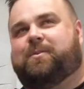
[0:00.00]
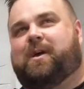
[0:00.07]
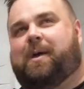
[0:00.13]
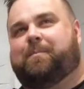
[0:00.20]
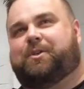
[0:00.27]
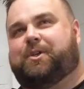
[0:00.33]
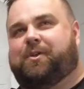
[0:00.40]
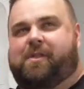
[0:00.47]
I'm
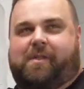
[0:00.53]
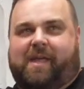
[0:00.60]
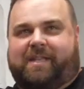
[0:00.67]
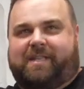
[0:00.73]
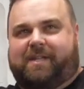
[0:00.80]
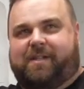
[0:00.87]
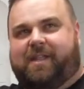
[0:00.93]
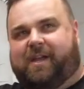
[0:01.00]
sure that that's
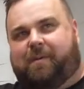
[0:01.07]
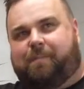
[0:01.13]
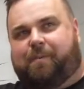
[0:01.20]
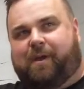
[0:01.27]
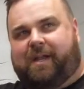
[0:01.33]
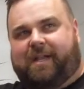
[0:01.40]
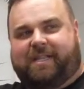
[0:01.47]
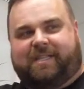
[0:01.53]
still like a
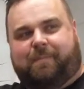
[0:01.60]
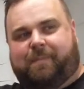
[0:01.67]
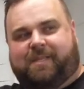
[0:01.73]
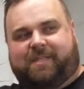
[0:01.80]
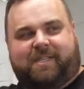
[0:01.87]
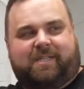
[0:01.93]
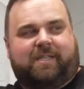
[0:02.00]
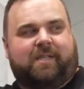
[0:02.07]
pretty decent
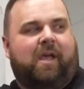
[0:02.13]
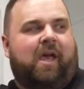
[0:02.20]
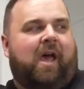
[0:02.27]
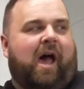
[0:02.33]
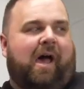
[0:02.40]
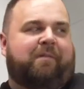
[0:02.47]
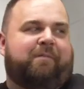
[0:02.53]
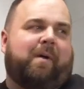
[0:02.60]
business.
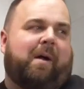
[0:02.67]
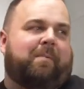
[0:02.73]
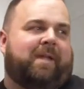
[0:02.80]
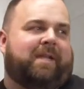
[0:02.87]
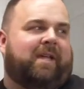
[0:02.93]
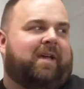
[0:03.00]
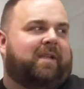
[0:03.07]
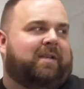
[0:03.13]
I've probably
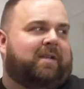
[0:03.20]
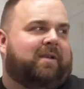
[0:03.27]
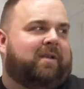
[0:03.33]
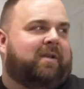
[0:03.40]
done